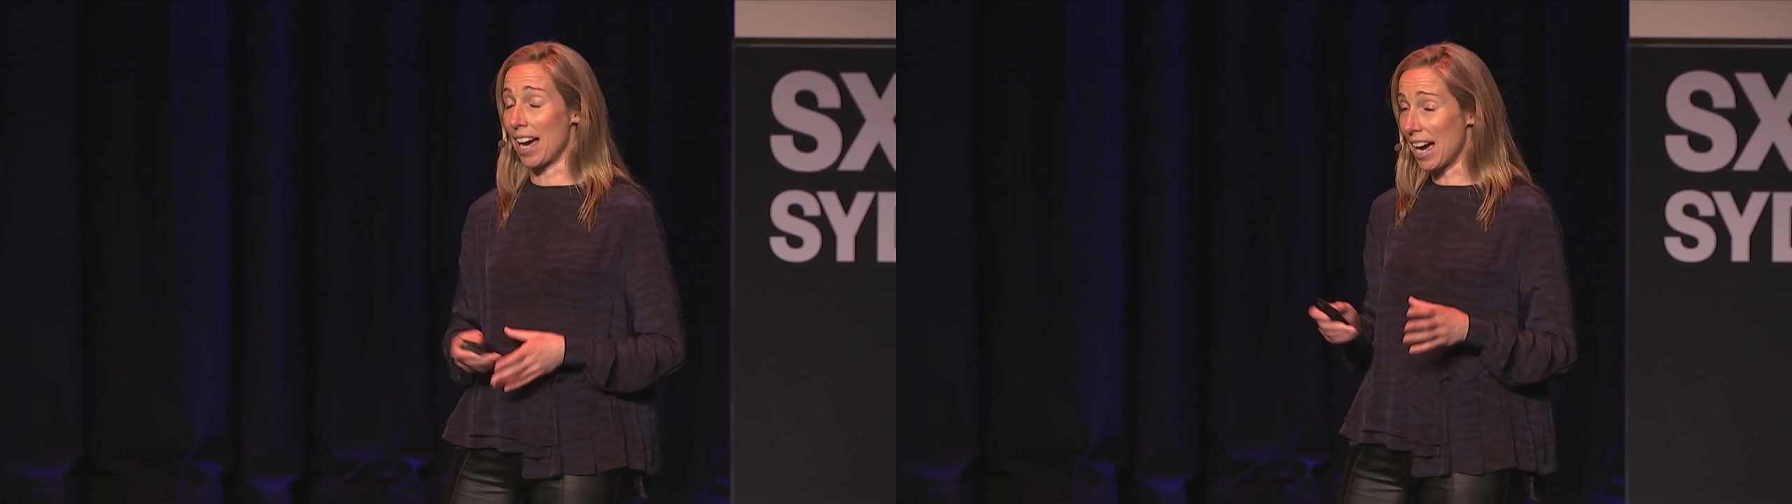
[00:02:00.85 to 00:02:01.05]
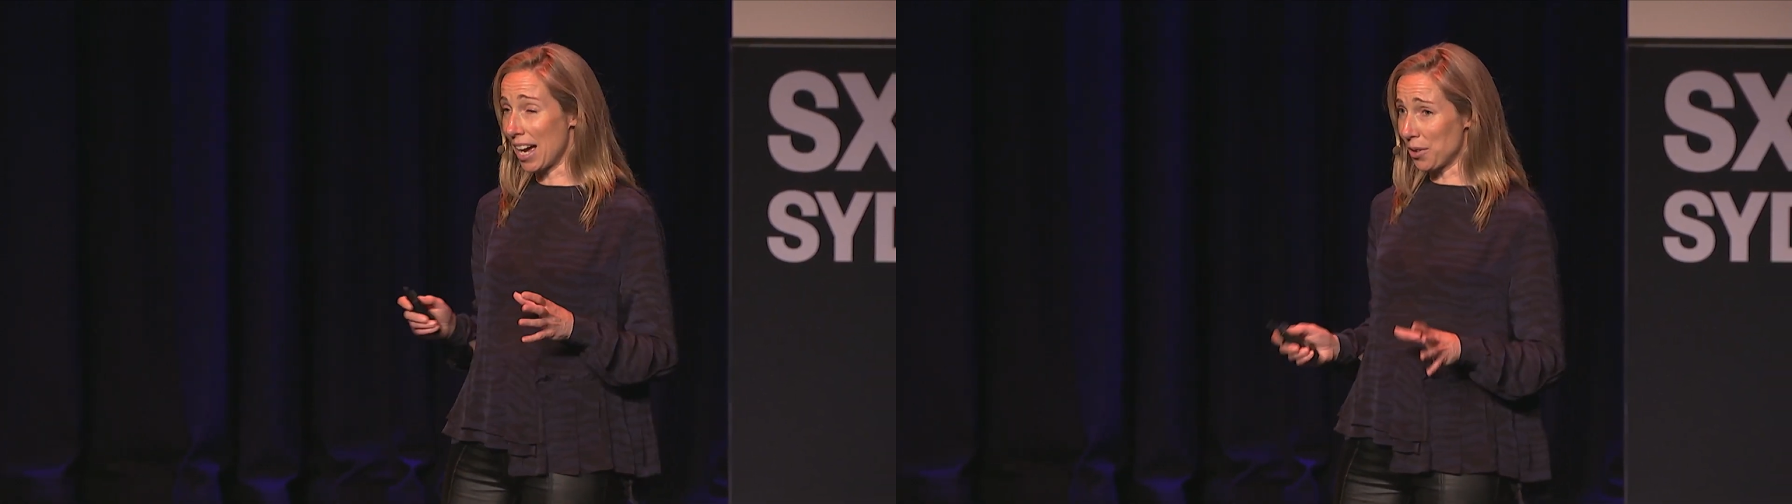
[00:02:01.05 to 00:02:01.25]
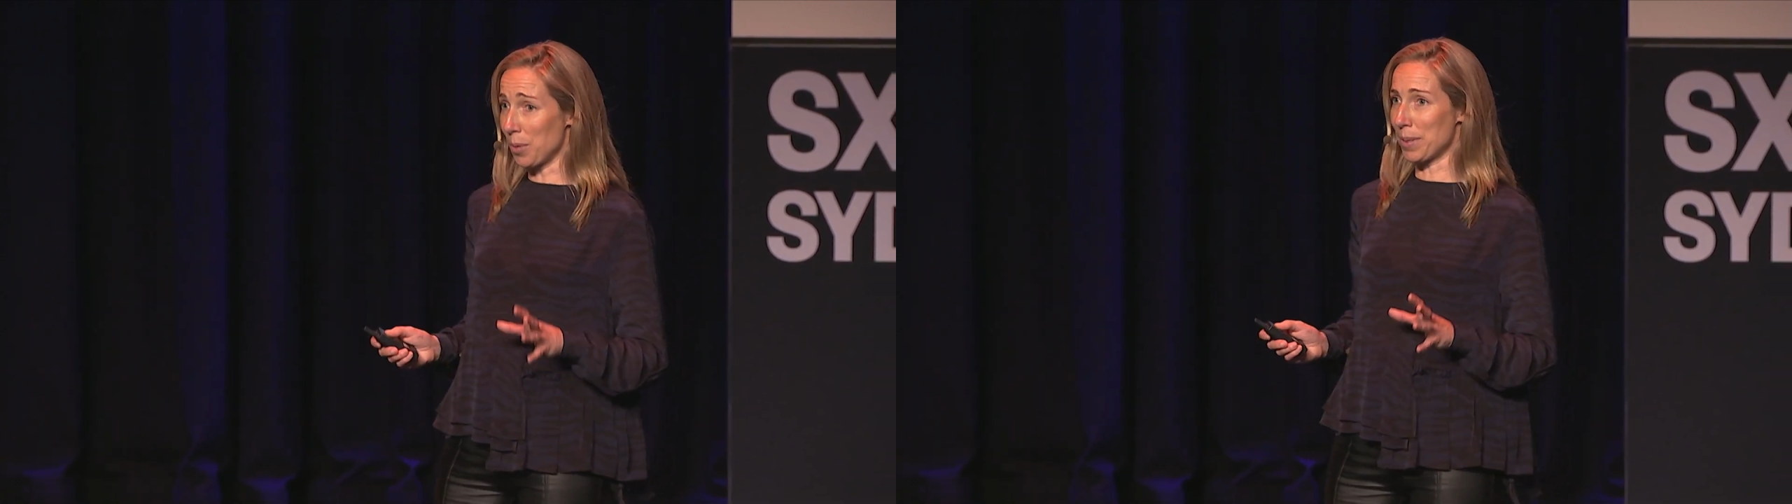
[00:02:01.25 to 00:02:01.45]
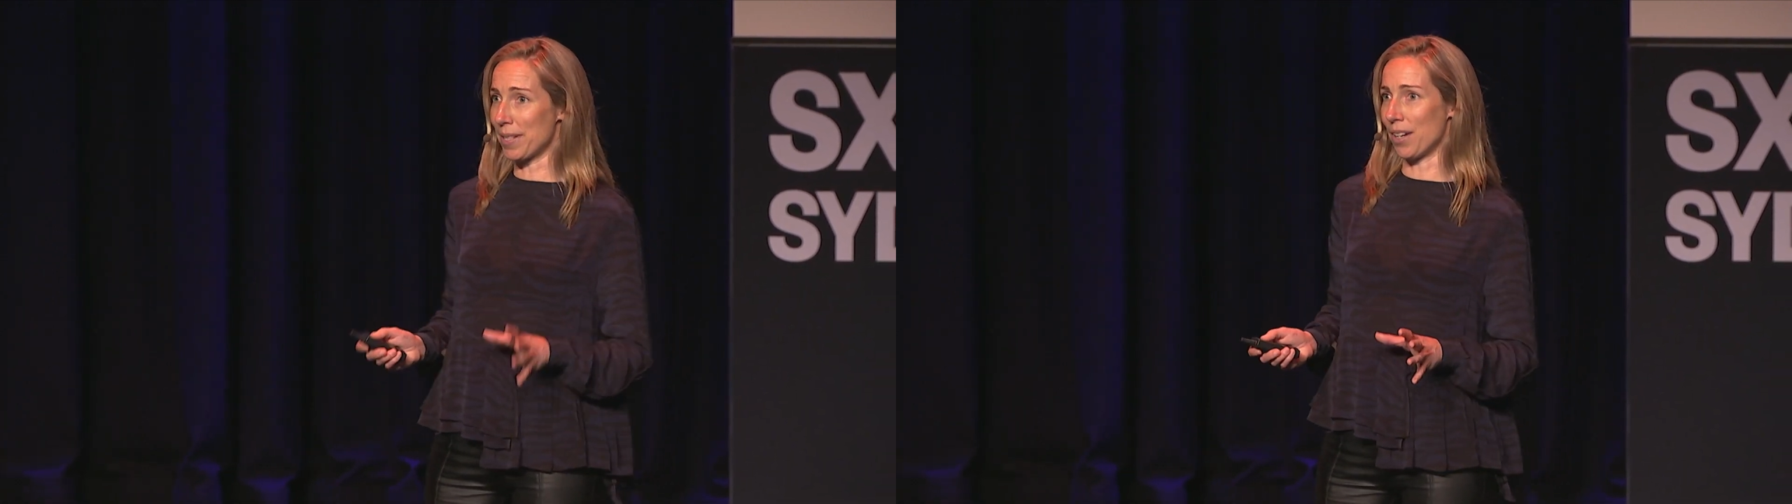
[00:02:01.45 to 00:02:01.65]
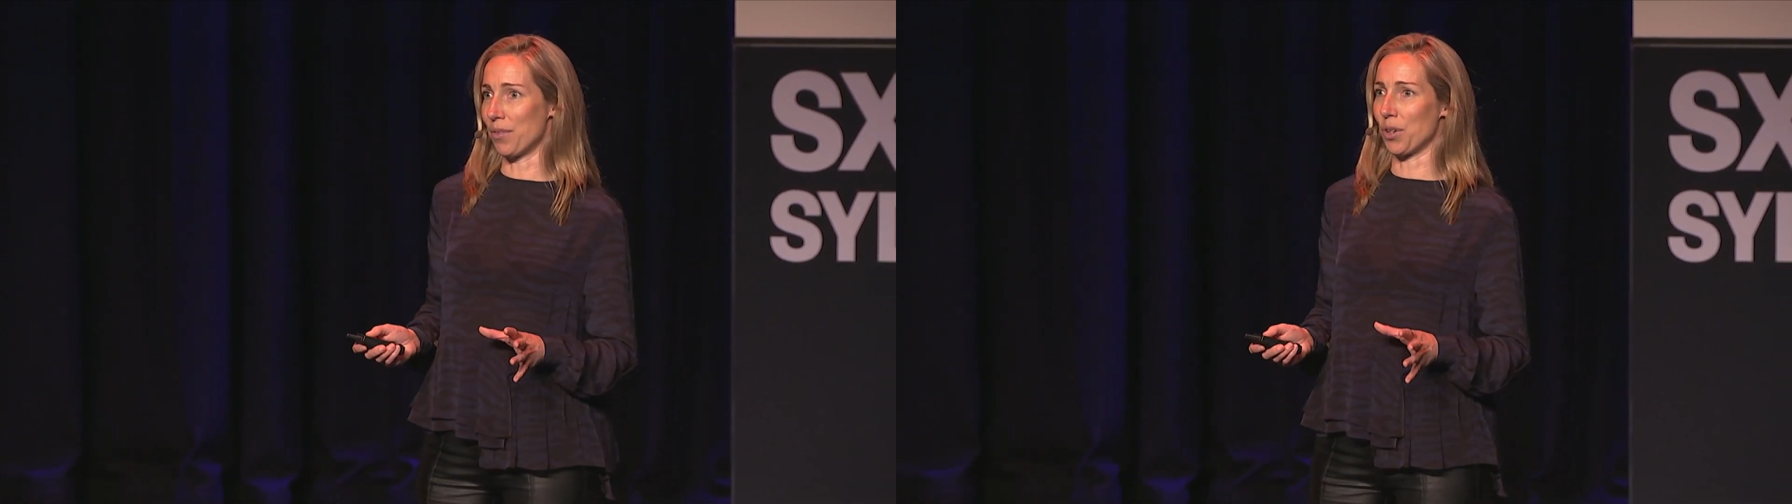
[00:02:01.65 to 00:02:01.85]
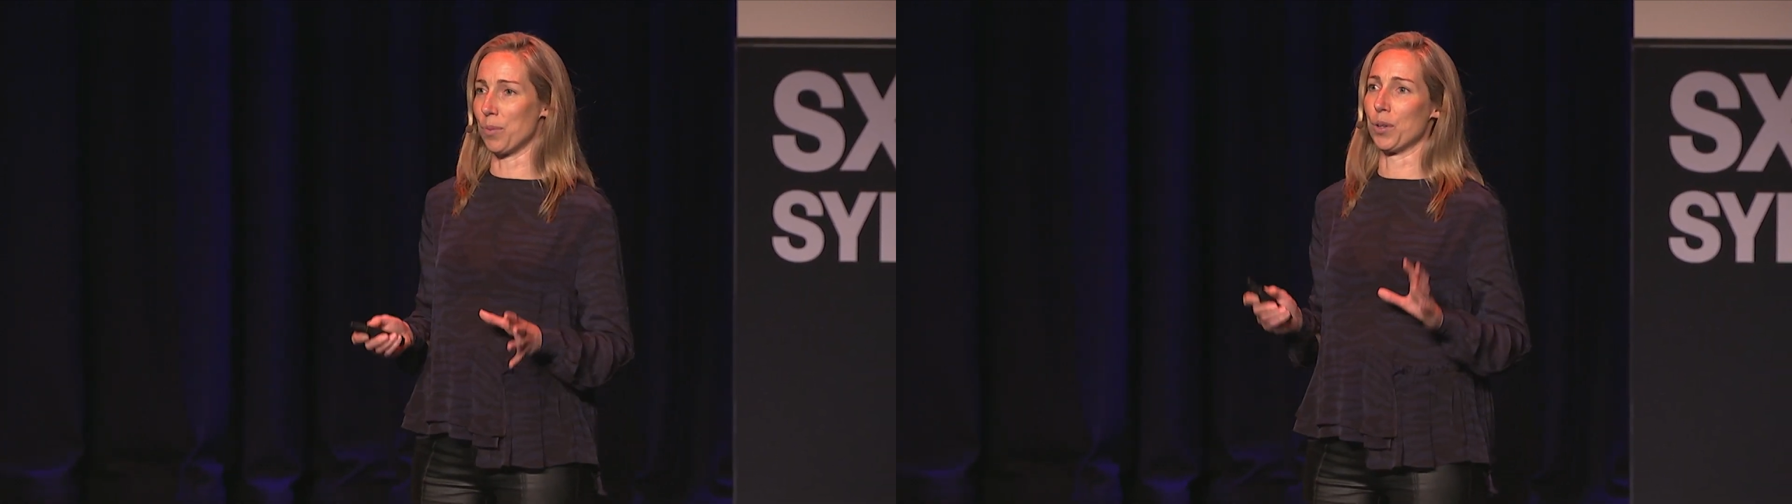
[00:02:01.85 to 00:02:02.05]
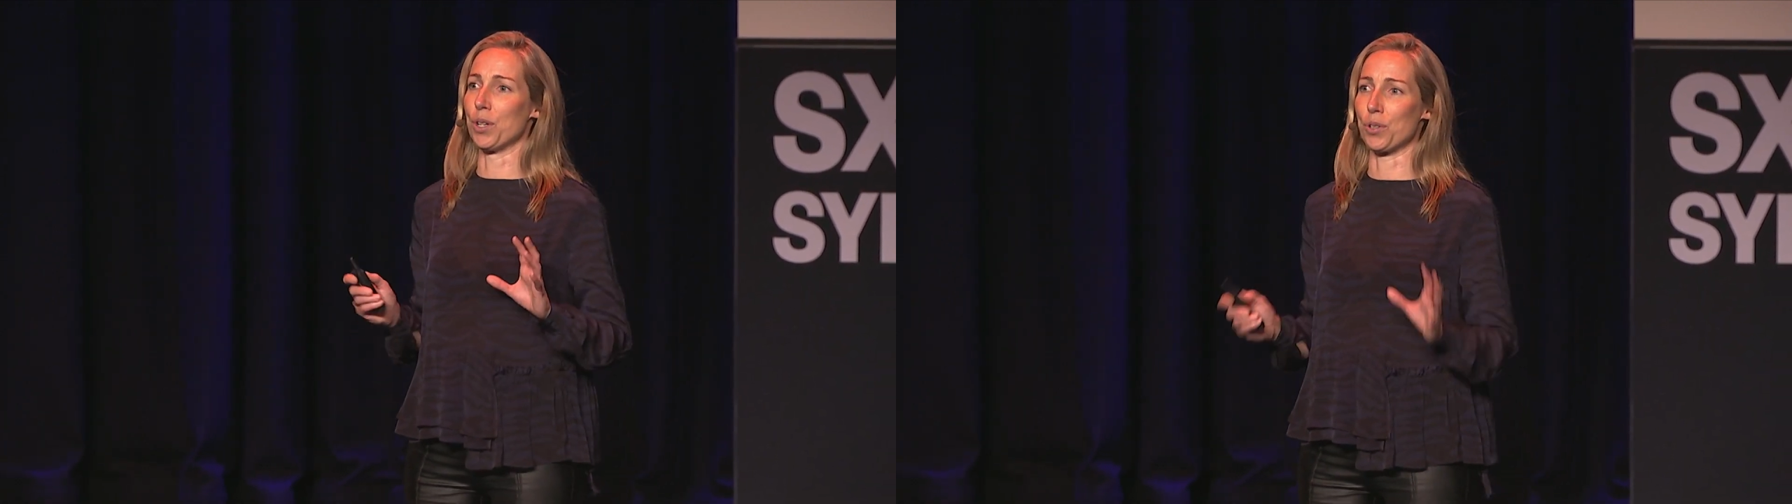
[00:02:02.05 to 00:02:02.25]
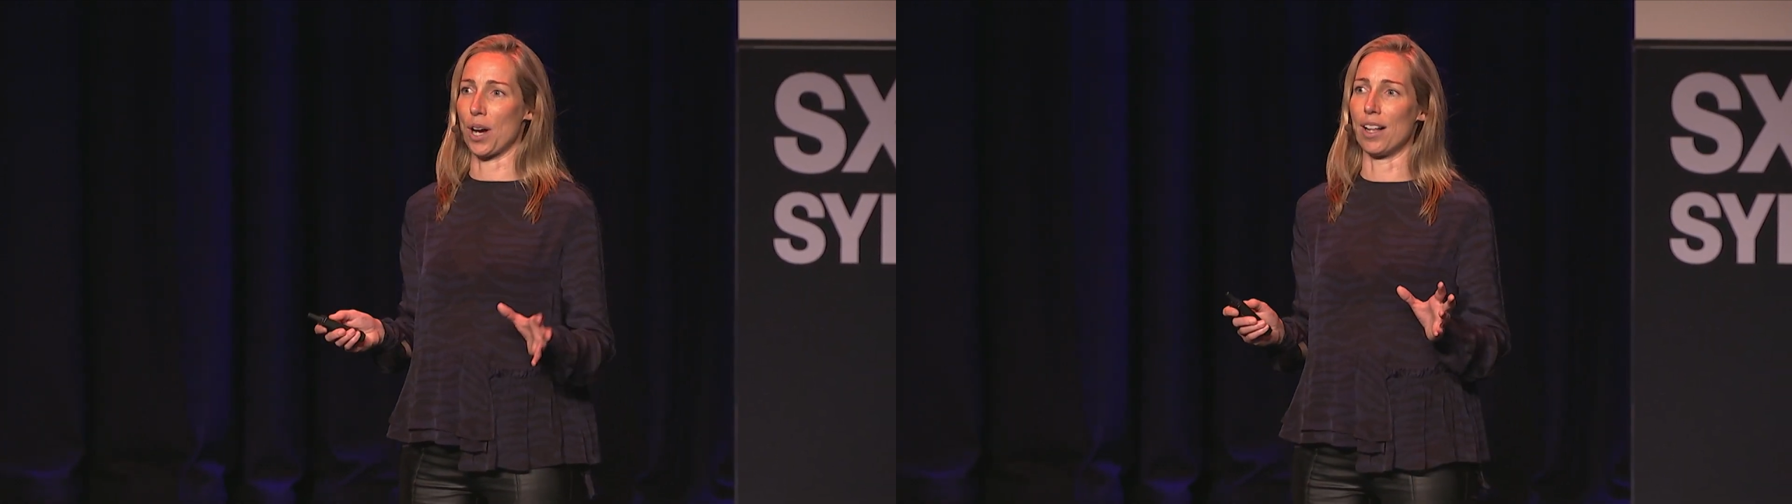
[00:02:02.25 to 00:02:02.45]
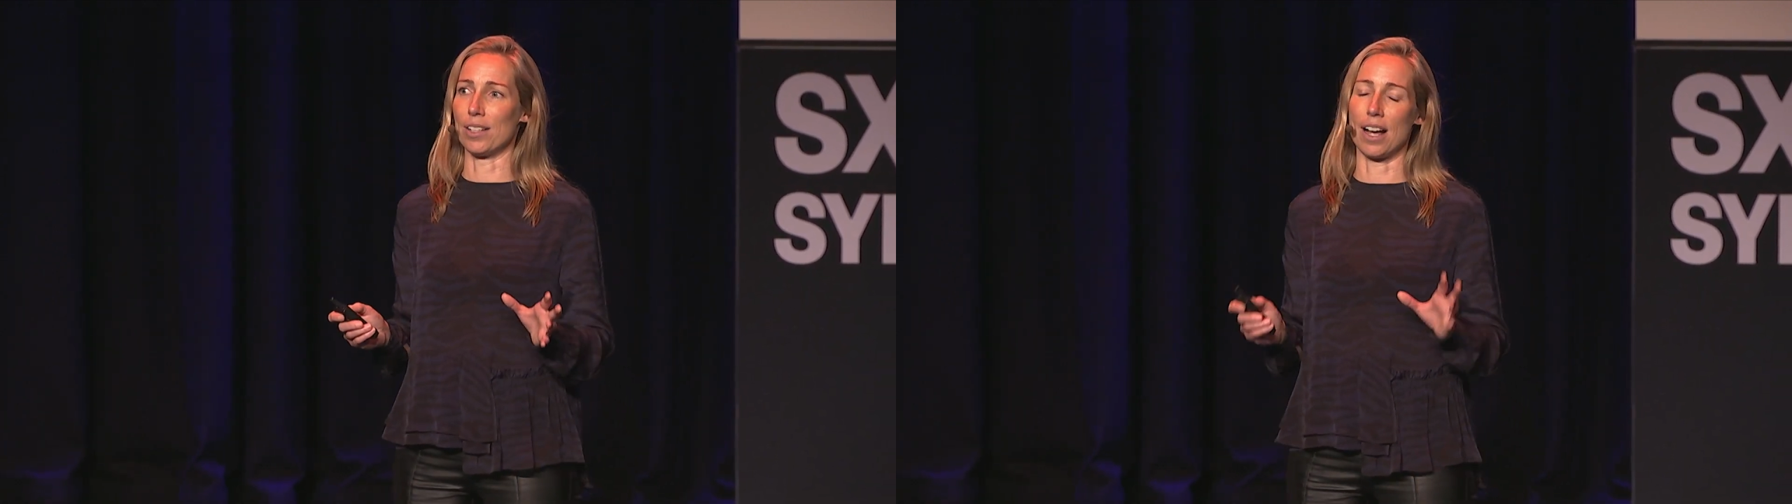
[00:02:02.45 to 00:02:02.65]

100% of whom want a trial